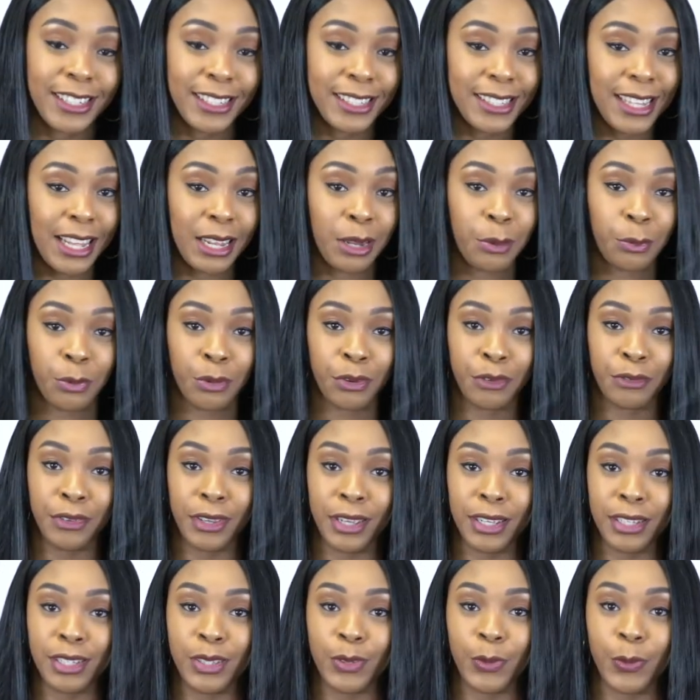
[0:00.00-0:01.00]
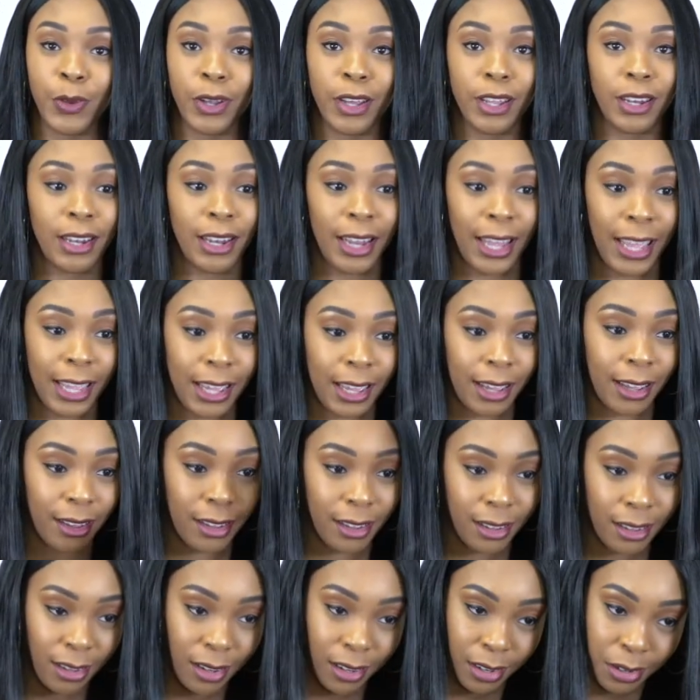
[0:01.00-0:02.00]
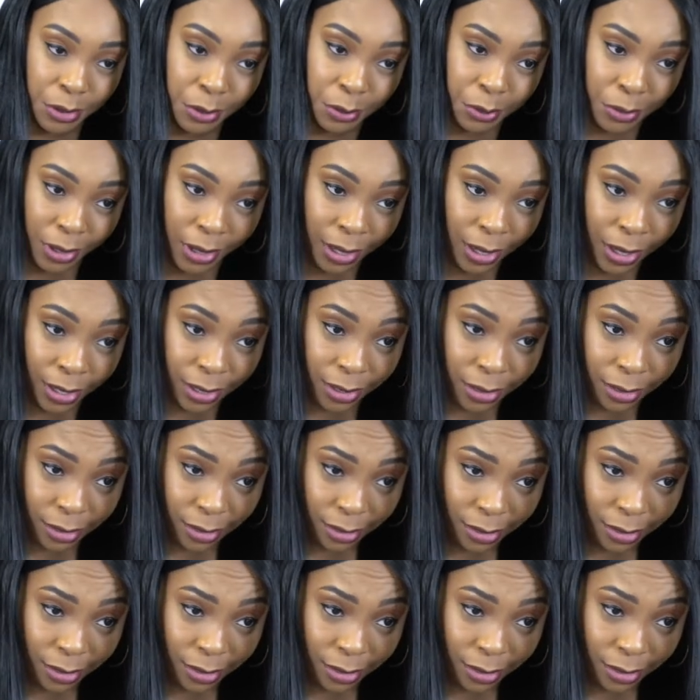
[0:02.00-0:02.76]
just like the previous one like it do not